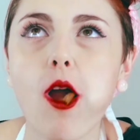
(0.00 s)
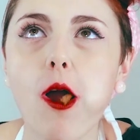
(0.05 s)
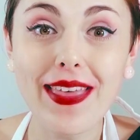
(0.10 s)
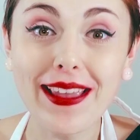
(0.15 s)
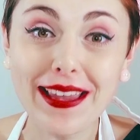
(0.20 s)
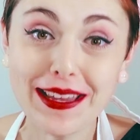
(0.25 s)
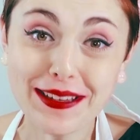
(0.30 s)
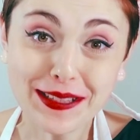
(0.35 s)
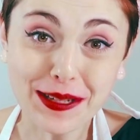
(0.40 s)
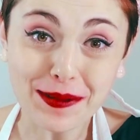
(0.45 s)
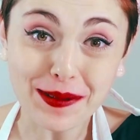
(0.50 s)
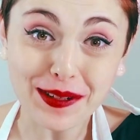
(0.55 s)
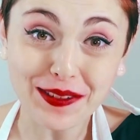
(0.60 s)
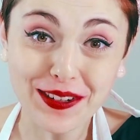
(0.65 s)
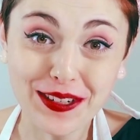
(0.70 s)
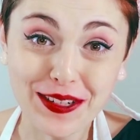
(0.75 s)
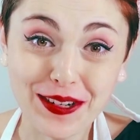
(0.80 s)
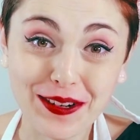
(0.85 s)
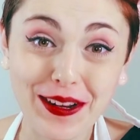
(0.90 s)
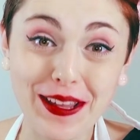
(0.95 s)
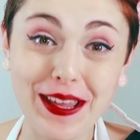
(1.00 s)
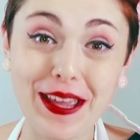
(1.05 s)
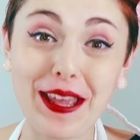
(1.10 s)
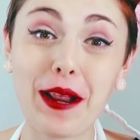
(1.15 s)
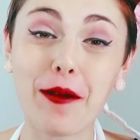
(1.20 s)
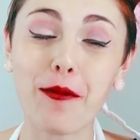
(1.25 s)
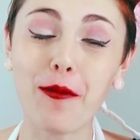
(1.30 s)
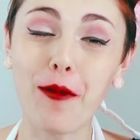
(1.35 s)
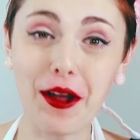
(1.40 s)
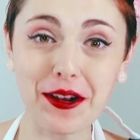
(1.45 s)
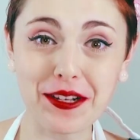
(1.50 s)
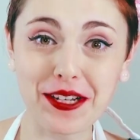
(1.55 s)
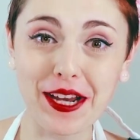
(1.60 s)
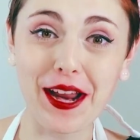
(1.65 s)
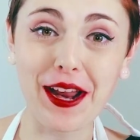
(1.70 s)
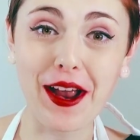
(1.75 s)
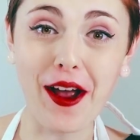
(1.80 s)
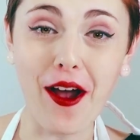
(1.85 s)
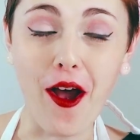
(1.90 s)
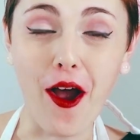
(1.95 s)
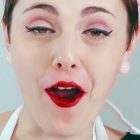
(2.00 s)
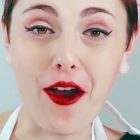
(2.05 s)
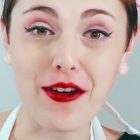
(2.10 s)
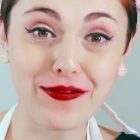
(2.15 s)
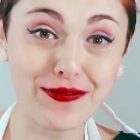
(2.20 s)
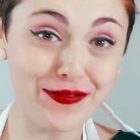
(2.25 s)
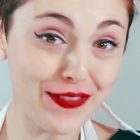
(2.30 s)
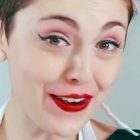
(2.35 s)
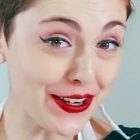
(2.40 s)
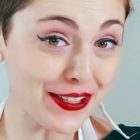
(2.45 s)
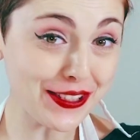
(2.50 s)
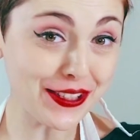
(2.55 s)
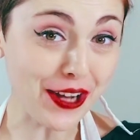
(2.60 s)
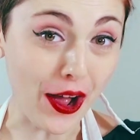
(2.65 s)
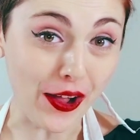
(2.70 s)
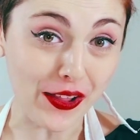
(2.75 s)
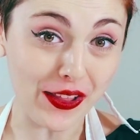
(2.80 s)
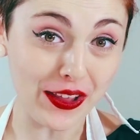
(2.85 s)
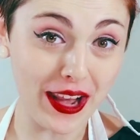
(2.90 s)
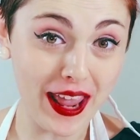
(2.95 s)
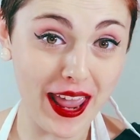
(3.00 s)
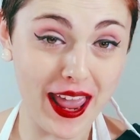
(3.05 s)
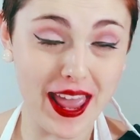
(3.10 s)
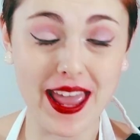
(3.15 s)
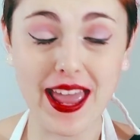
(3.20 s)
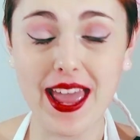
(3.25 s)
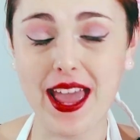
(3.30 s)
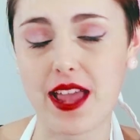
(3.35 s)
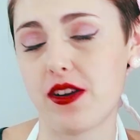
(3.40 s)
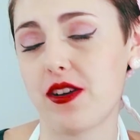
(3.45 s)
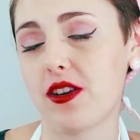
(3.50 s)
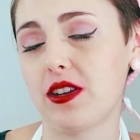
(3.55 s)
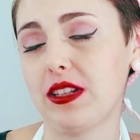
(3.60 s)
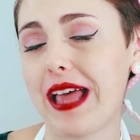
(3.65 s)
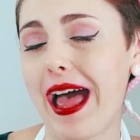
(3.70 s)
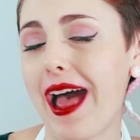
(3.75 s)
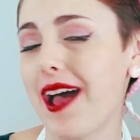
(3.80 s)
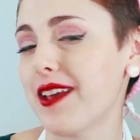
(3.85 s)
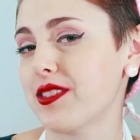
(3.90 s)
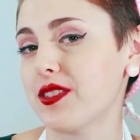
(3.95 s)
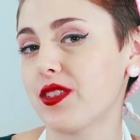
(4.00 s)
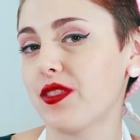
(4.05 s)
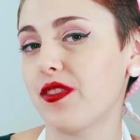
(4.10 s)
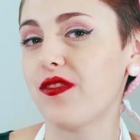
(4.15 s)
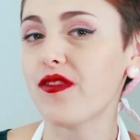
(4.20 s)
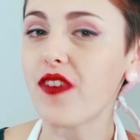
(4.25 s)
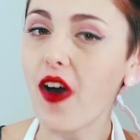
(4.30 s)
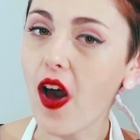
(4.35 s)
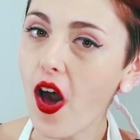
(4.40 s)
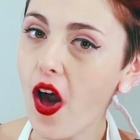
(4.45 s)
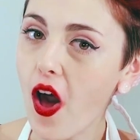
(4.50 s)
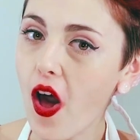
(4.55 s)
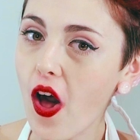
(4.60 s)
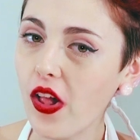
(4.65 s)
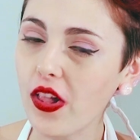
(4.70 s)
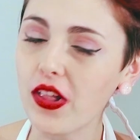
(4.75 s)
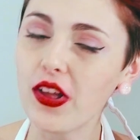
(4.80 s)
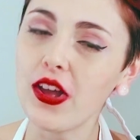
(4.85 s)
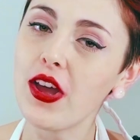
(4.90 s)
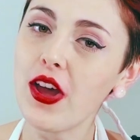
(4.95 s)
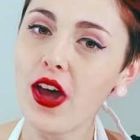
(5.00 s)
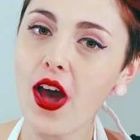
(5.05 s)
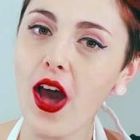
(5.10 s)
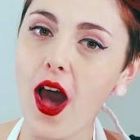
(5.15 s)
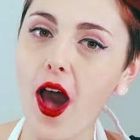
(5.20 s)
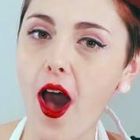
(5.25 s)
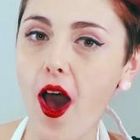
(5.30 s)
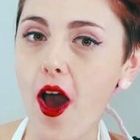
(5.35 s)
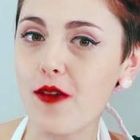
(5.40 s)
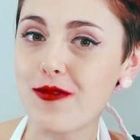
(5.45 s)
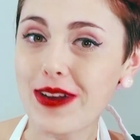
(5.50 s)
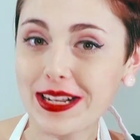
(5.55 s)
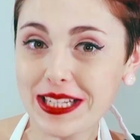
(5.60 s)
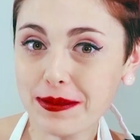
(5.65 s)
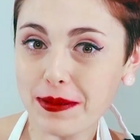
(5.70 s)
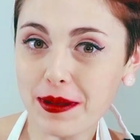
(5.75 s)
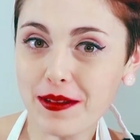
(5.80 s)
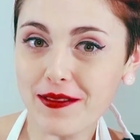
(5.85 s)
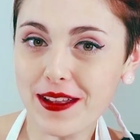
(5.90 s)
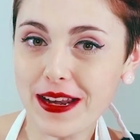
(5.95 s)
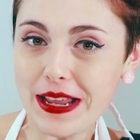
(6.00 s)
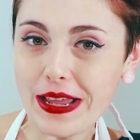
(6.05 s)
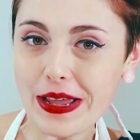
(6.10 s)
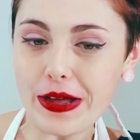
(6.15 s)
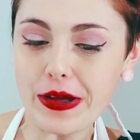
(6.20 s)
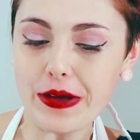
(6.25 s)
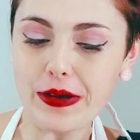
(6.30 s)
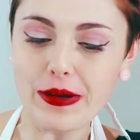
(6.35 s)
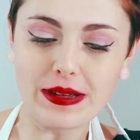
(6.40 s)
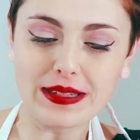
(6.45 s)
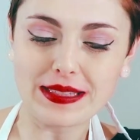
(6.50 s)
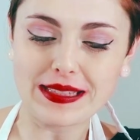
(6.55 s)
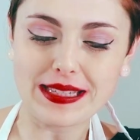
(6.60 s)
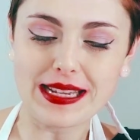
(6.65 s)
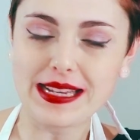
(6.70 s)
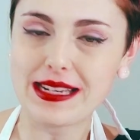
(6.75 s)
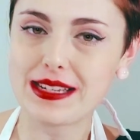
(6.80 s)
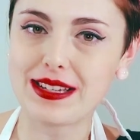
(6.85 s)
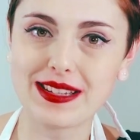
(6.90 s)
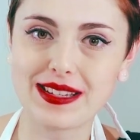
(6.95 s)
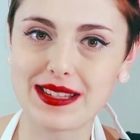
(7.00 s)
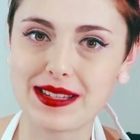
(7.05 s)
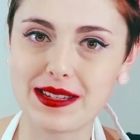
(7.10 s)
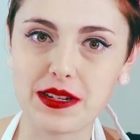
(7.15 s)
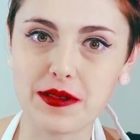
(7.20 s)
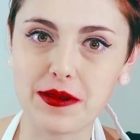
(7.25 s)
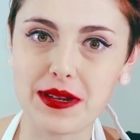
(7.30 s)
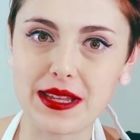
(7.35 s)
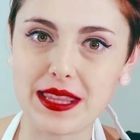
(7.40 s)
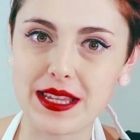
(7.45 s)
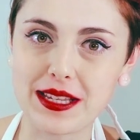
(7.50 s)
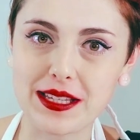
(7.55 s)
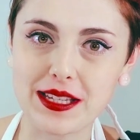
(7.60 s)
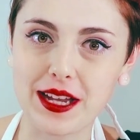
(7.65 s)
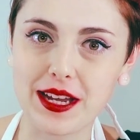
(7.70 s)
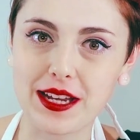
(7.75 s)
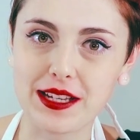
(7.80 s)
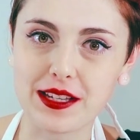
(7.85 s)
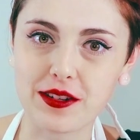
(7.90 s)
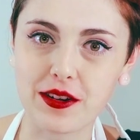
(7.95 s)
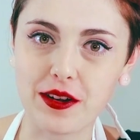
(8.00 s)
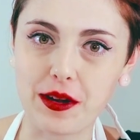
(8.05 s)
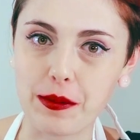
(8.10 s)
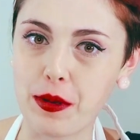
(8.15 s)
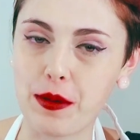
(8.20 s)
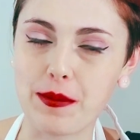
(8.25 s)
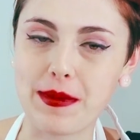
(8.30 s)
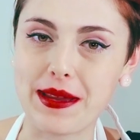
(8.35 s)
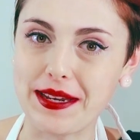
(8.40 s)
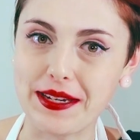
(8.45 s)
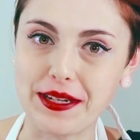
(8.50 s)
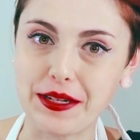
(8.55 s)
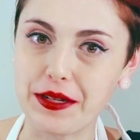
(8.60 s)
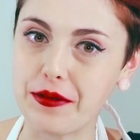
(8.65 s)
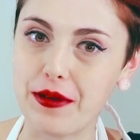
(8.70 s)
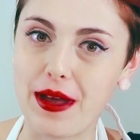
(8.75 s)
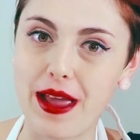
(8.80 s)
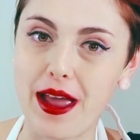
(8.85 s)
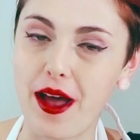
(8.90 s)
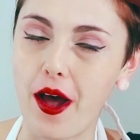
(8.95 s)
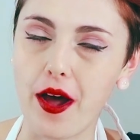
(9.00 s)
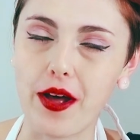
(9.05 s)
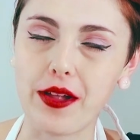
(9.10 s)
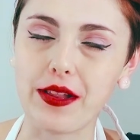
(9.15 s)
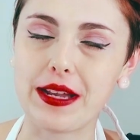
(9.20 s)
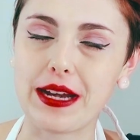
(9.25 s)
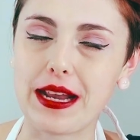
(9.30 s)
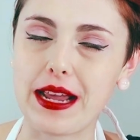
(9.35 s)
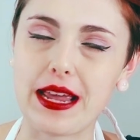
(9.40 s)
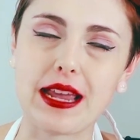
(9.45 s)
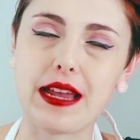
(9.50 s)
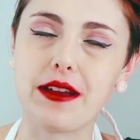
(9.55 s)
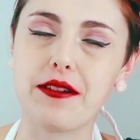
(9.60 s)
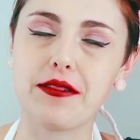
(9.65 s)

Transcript: Thank you so much for tuning in and watching our first holiday and our last fall recipe video. See, just doing these cookies has already put me into a holiday